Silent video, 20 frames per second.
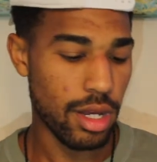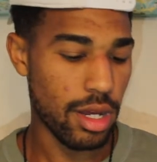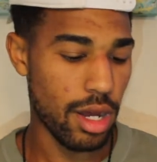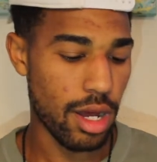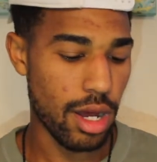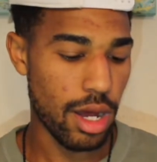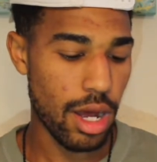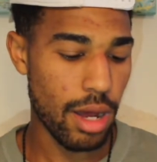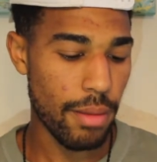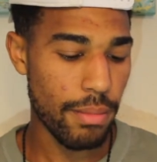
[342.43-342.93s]

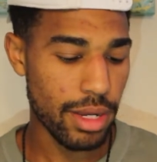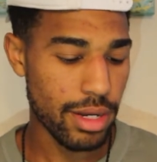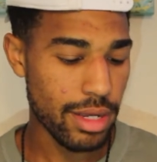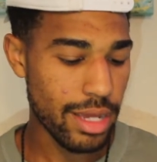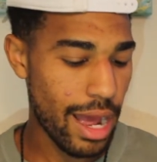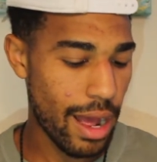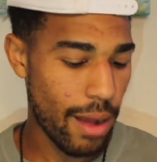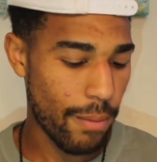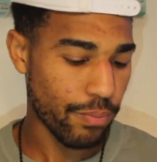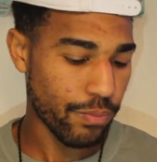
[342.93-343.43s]
And
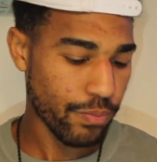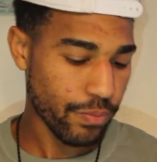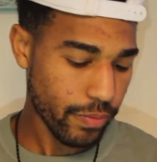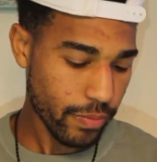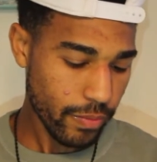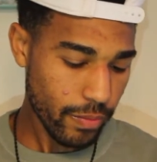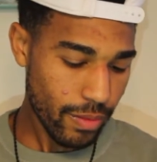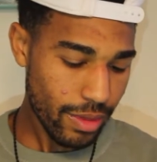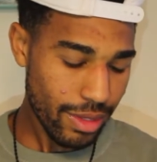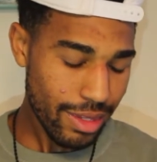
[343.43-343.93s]
yeah,
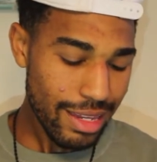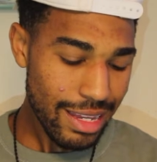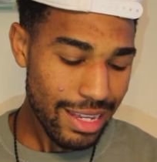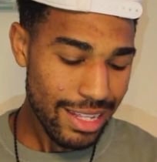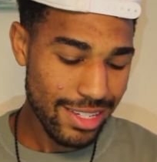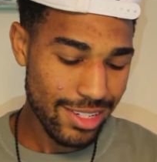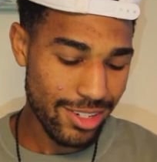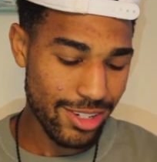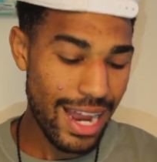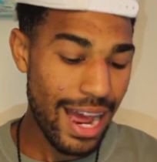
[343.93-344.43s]

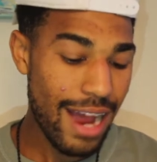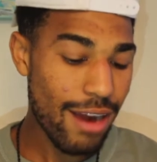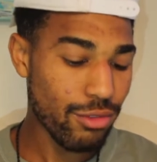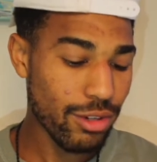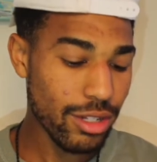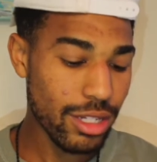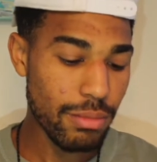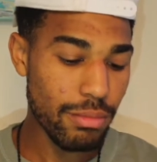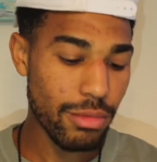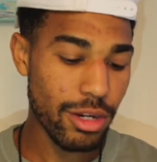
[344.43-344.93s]
it's not
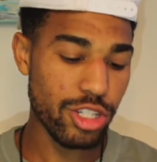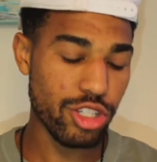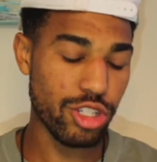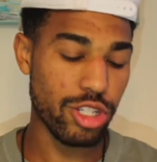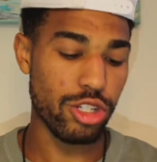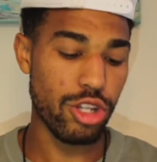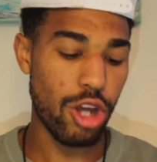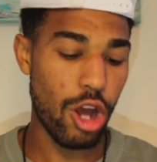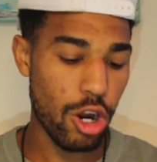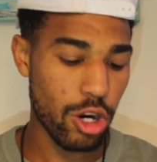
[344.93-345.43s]
really much
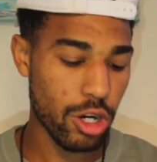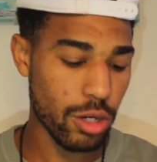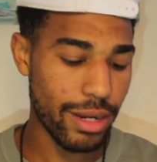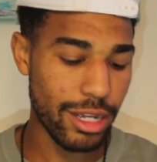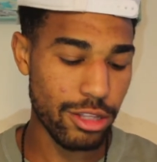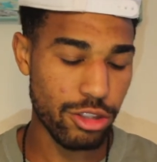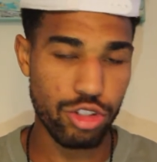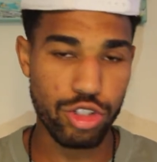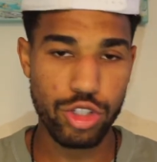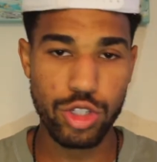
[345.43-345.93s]
to talk
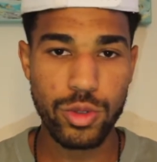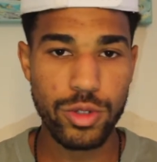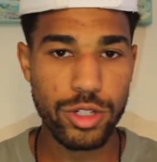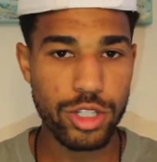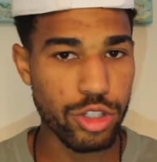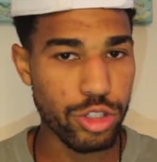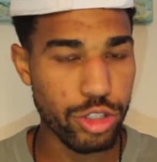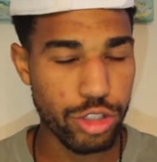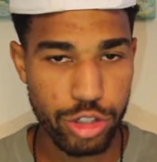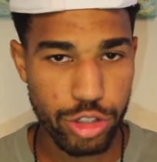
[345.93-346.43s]
about the shoe.
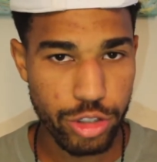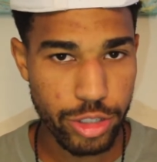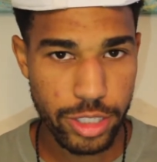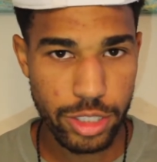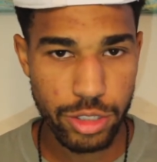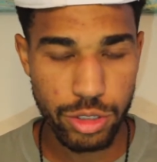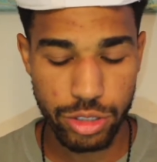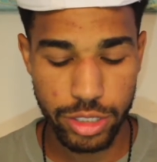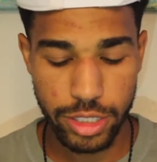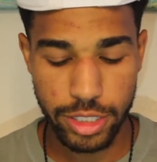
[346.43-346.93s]
It's your
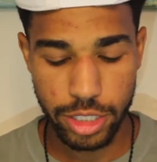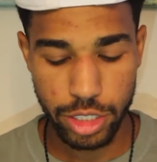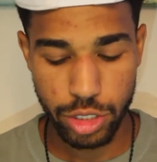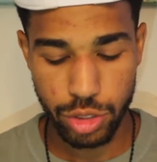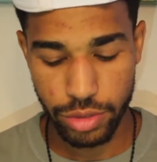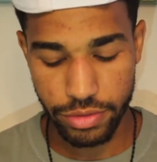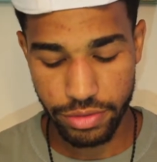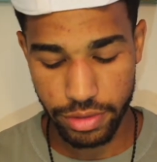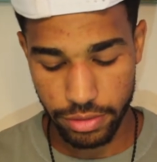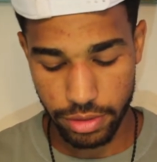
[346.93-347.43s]
traditional Yeezy
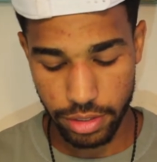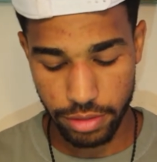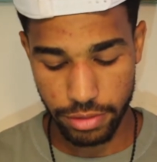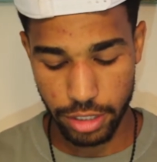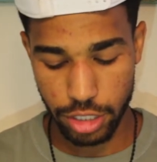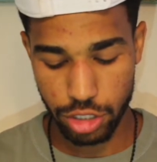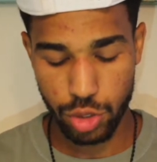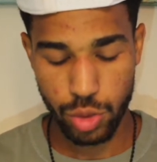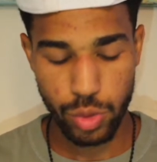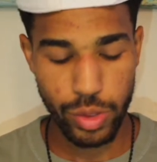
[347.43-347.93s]
350
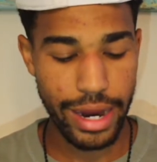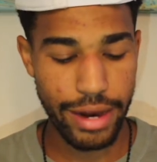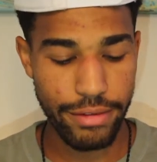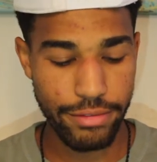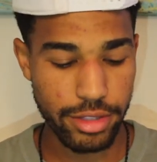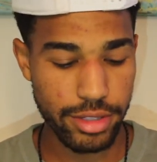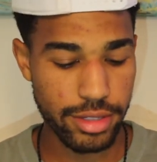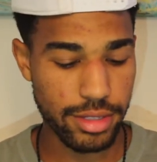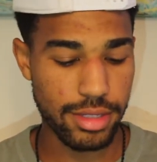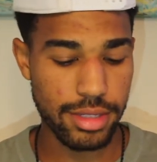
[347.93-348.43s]
V2.
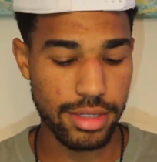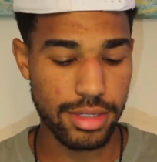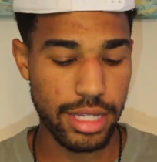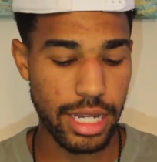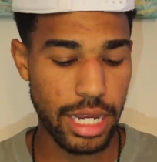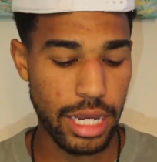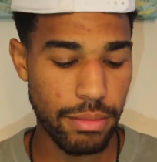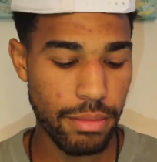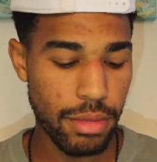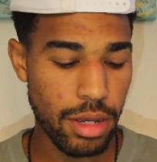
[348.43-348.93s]
Everything's the
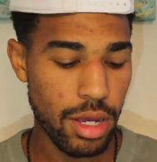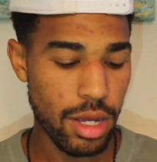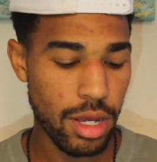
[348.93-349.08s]
same.